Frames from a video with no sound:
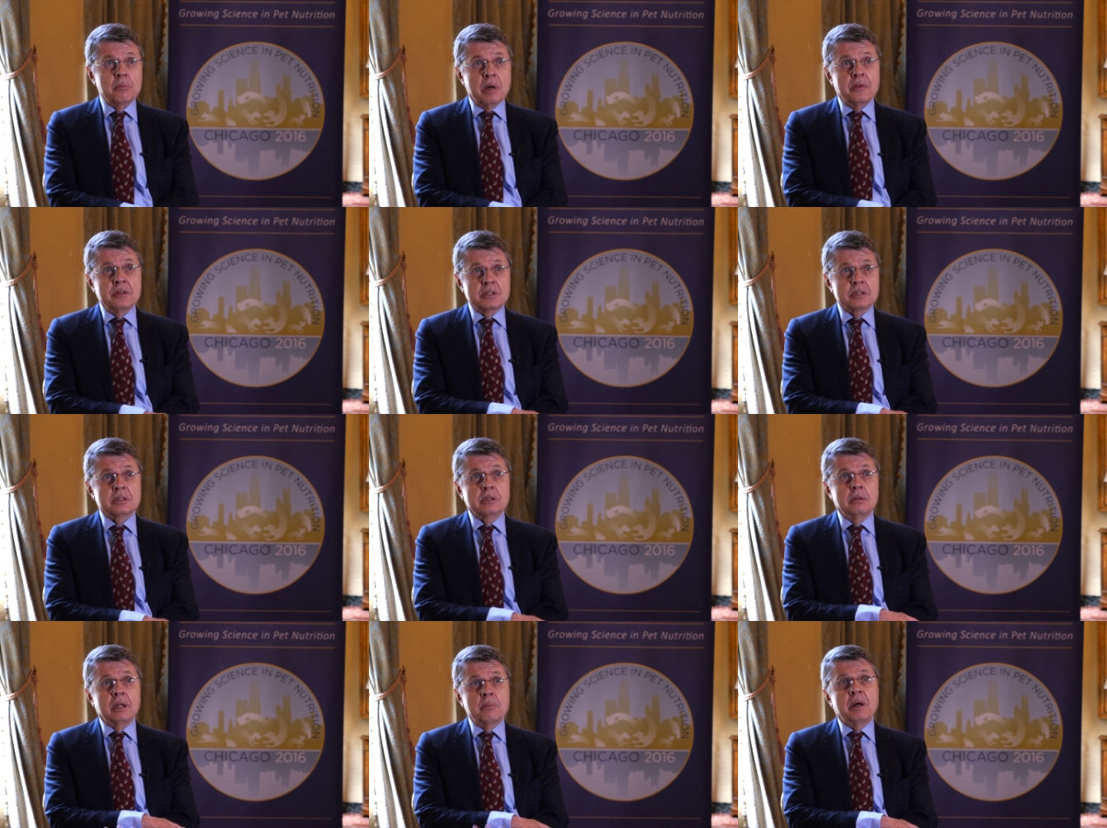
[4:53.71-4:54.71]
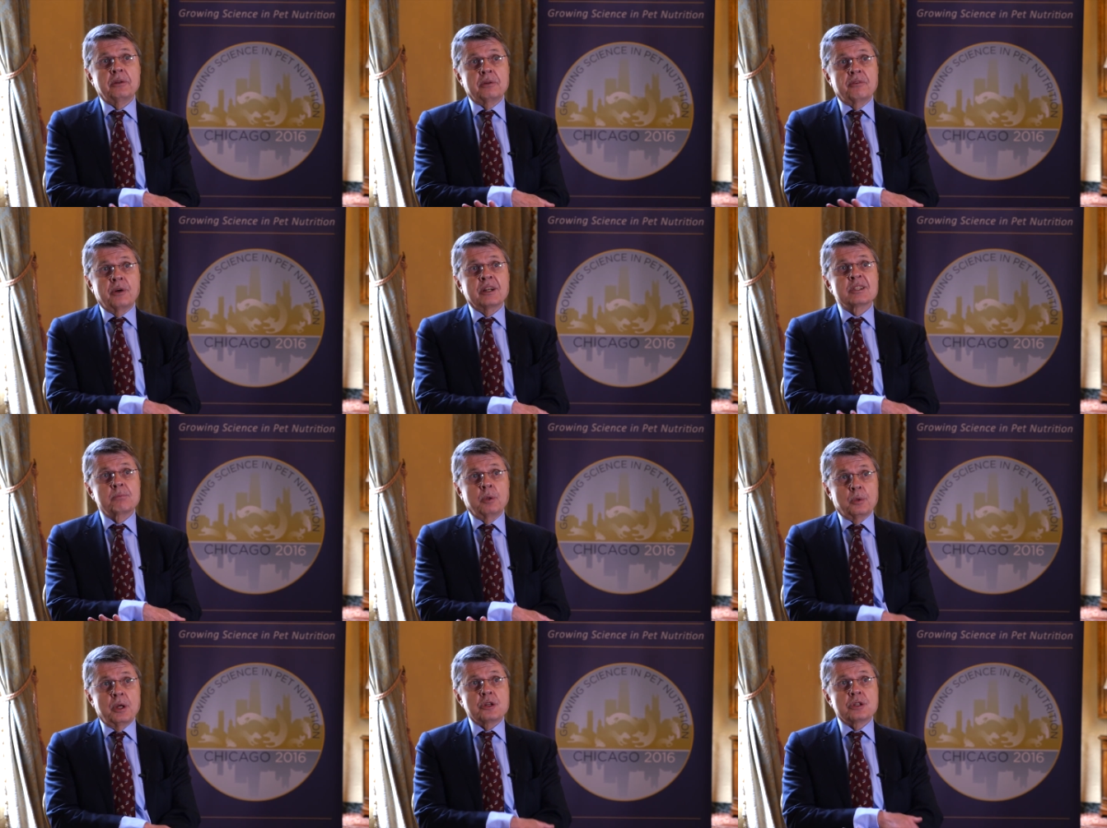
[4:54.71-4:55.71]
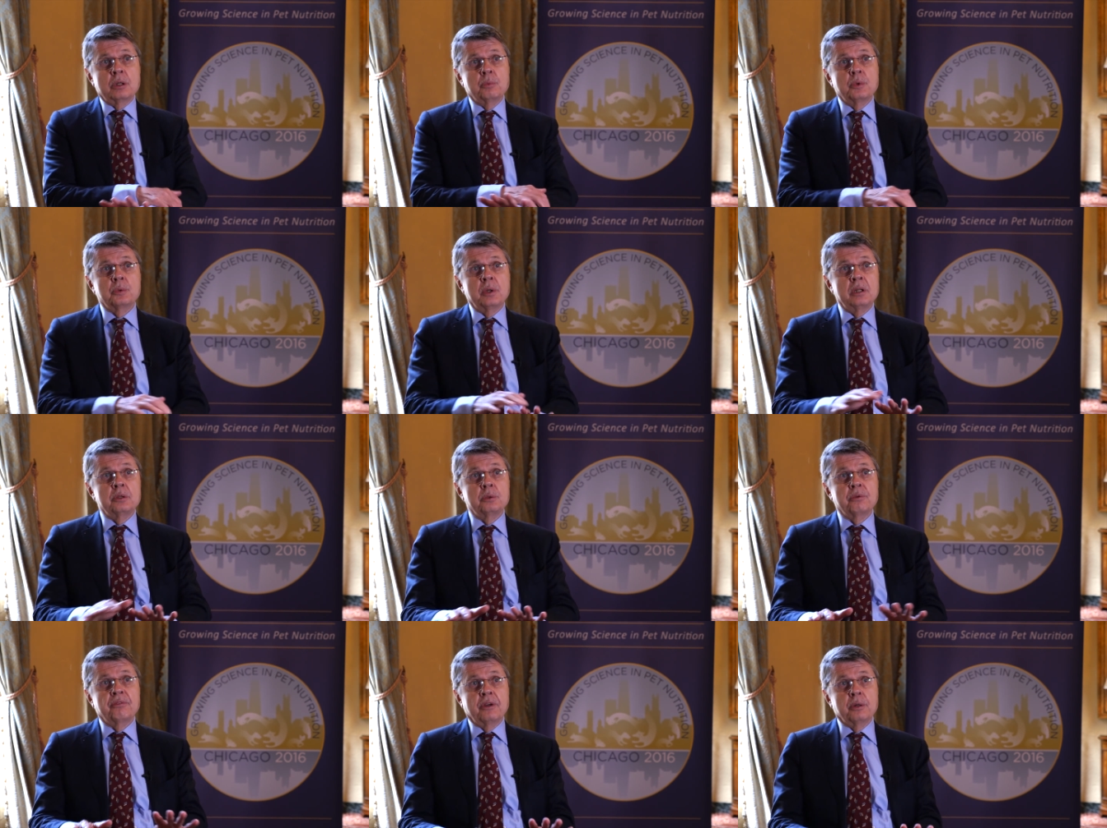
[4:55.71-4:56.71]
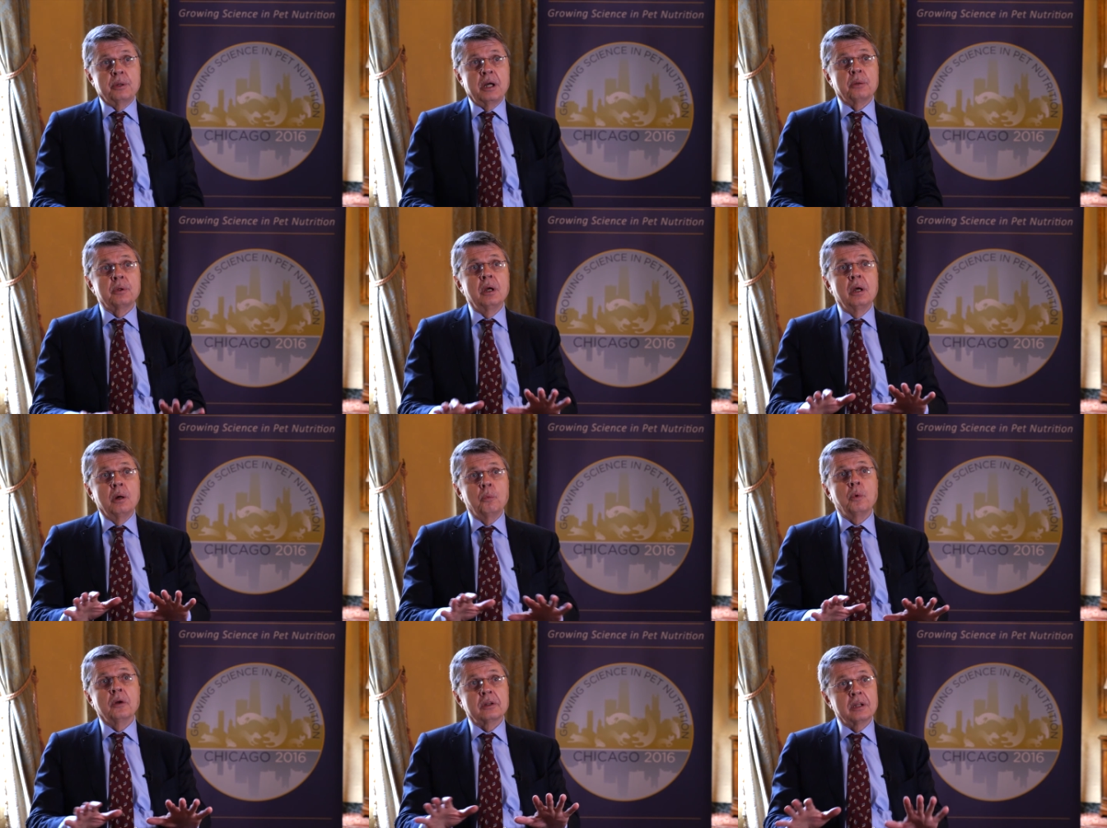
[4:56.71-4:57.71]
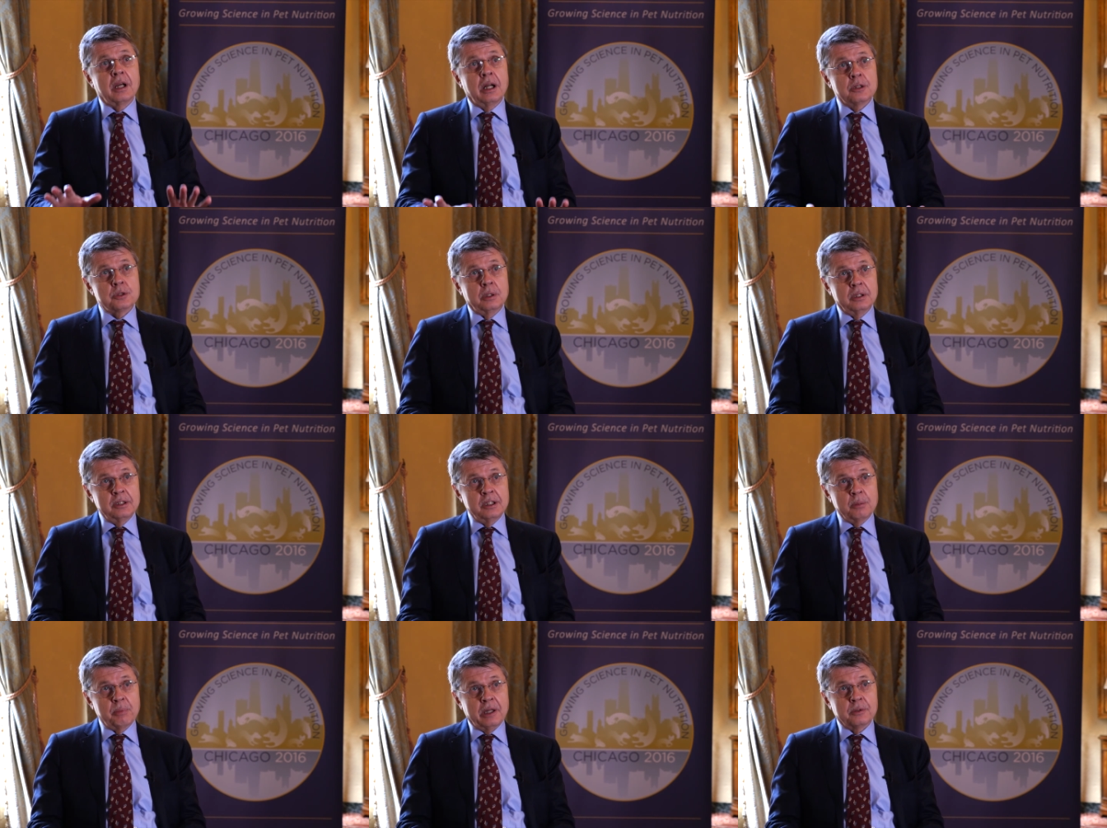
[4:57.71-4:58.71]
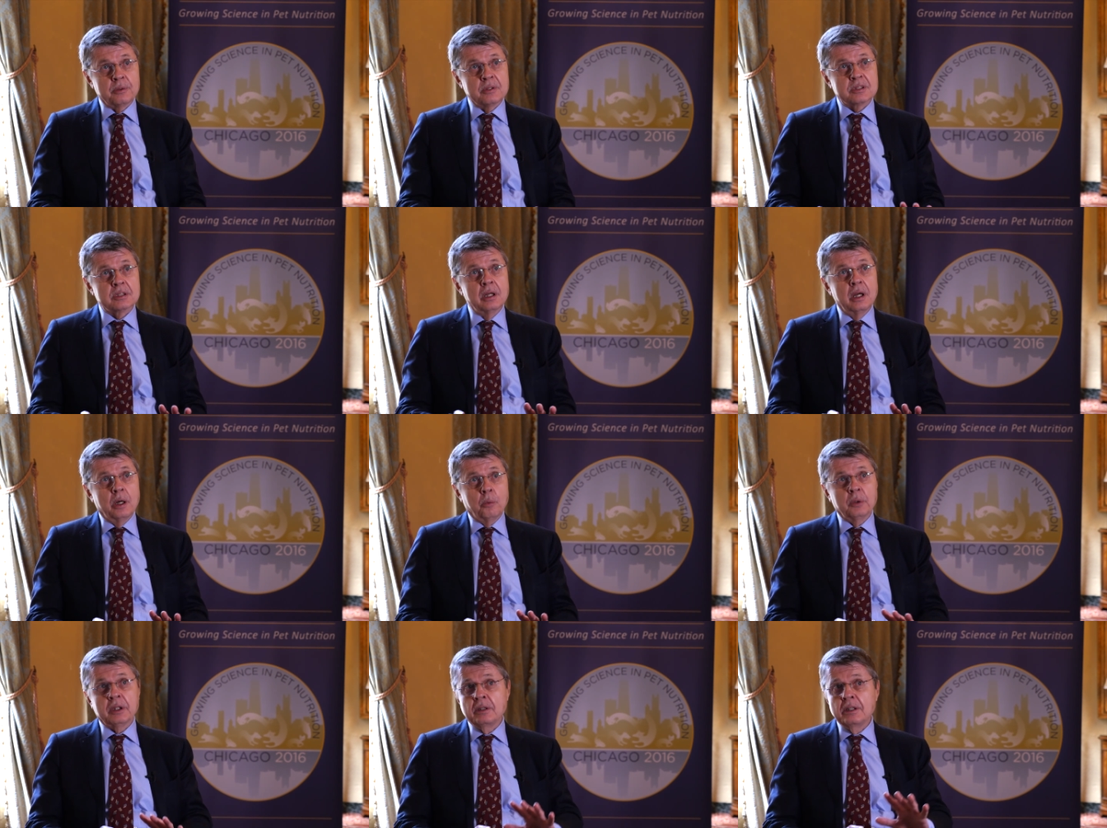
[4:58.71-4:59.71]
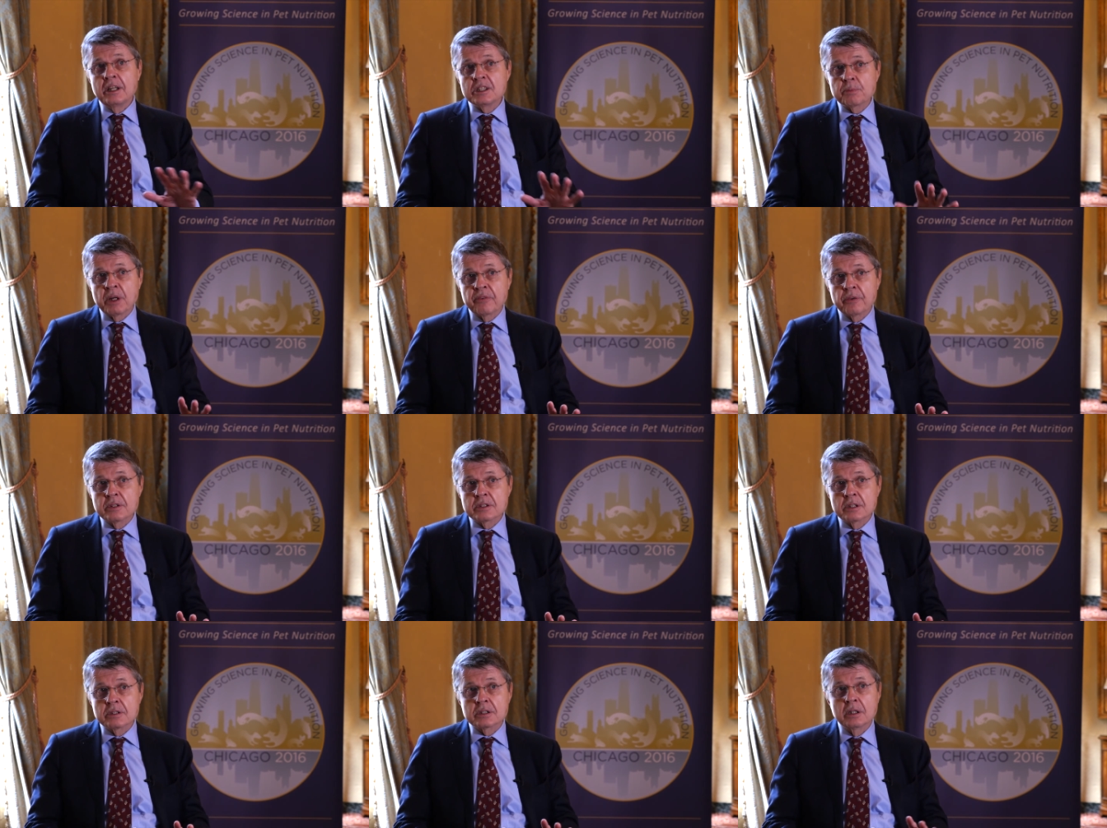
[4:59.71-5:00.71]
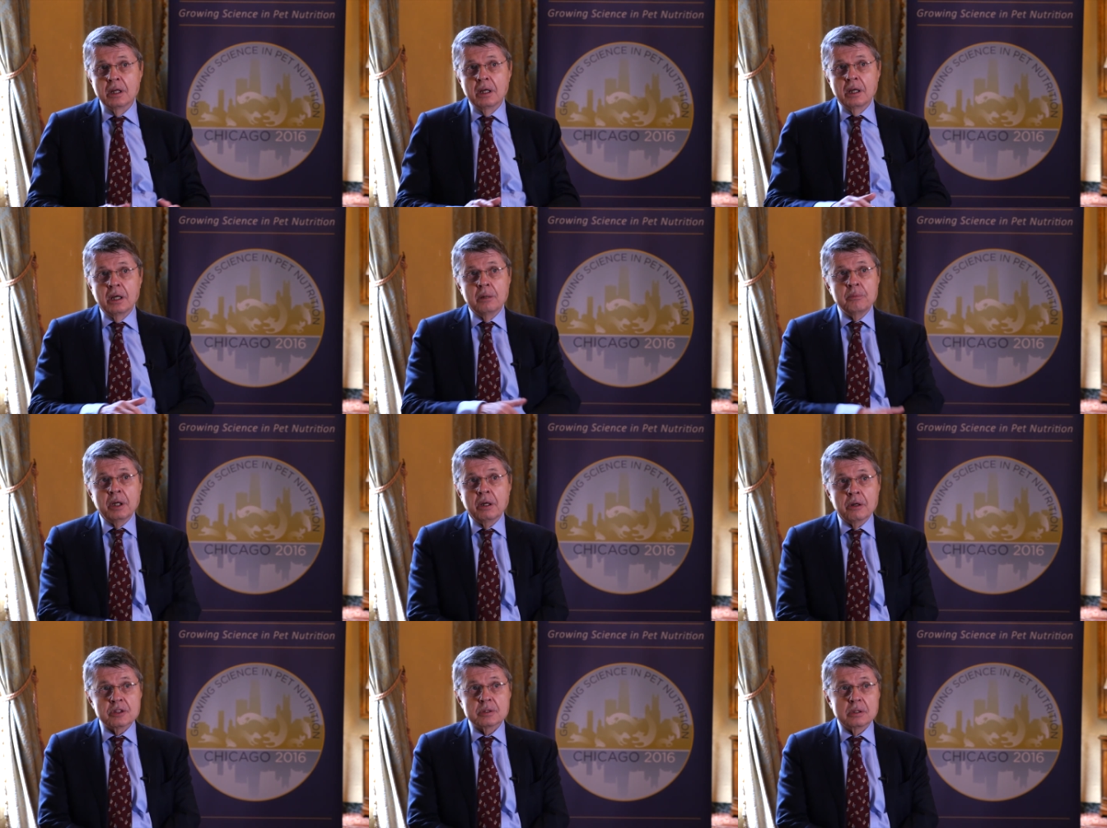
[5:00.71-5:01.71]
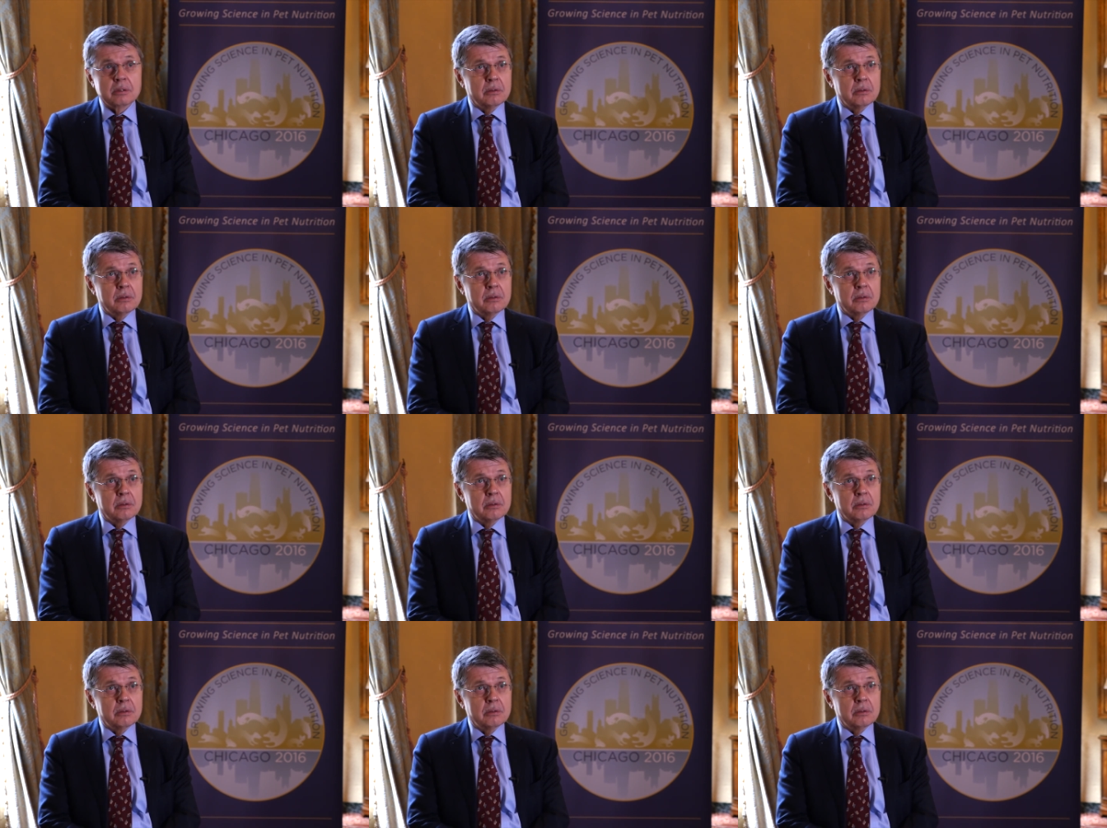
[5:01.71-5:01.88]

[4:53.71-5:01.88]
But this is still a matter for exploration. We really need to figure out what are the cultural eating patterns, what are the taste preferences, because